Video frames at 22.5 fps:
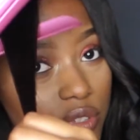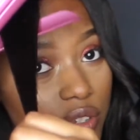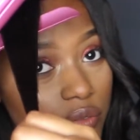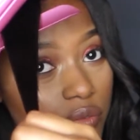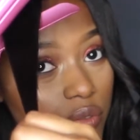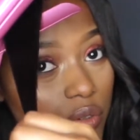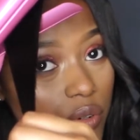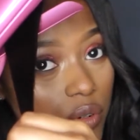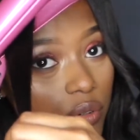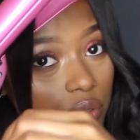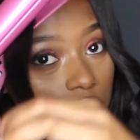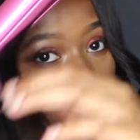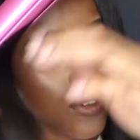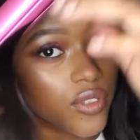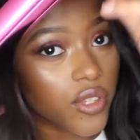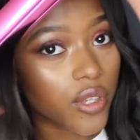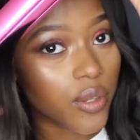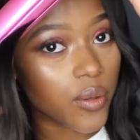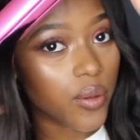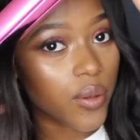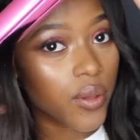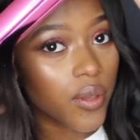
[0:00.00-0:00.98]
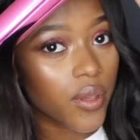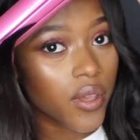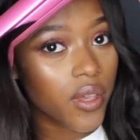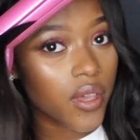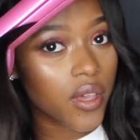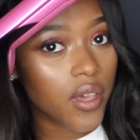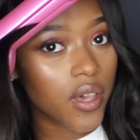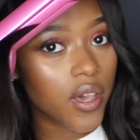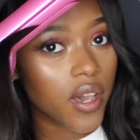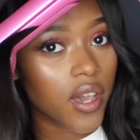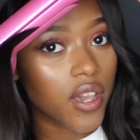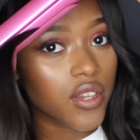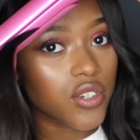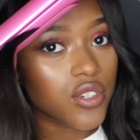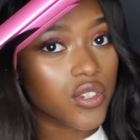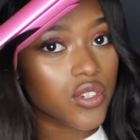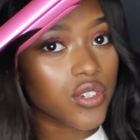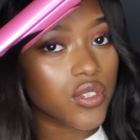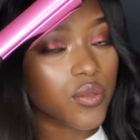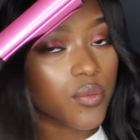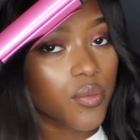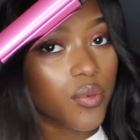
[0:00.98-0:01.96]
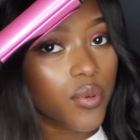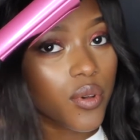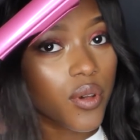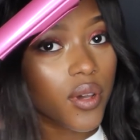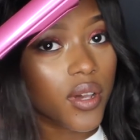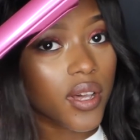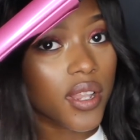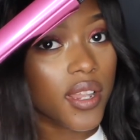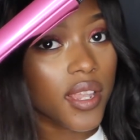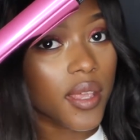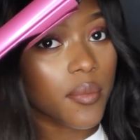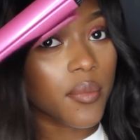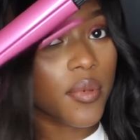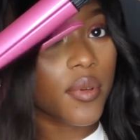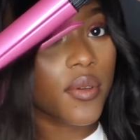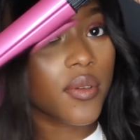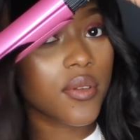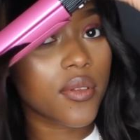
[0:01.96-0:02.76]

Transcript: difficult. So I usually just clamp